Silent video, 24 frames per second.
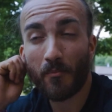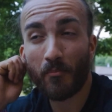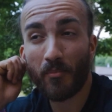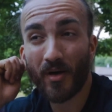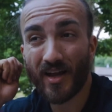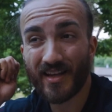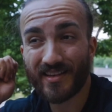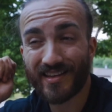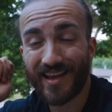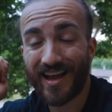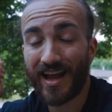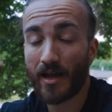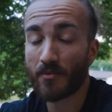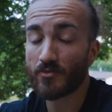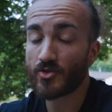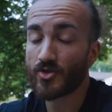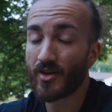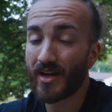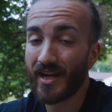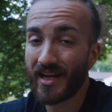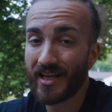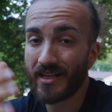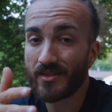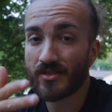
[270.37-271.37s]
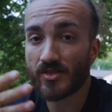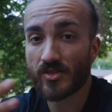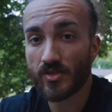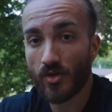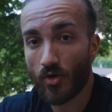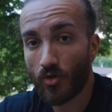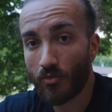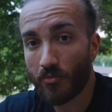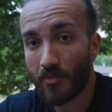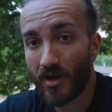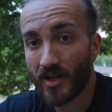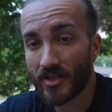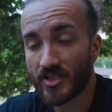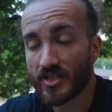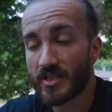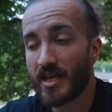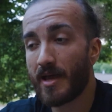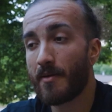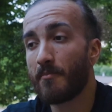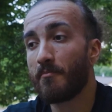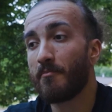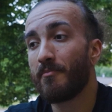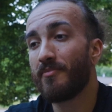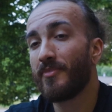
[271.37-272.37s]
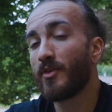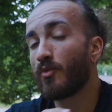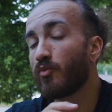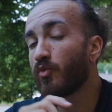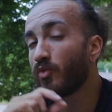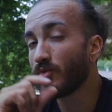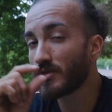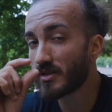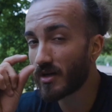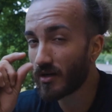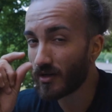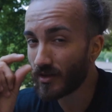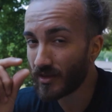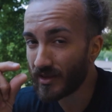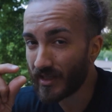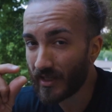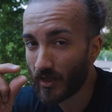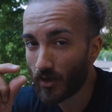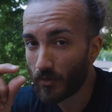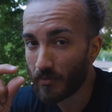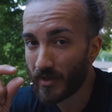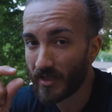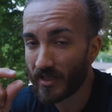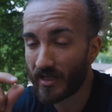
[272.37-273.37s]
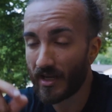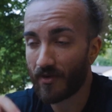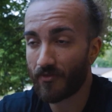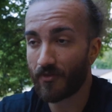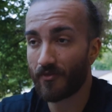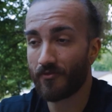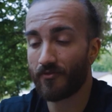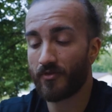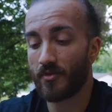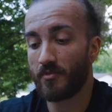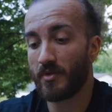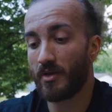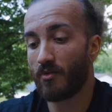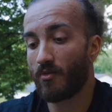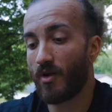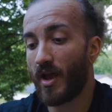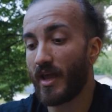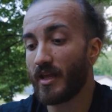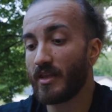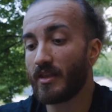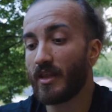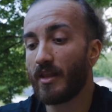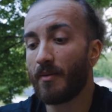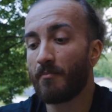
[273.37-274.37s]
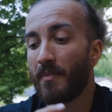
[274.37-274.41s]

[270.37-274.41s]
But I'm training so much that the rules are a little bit different for me, right?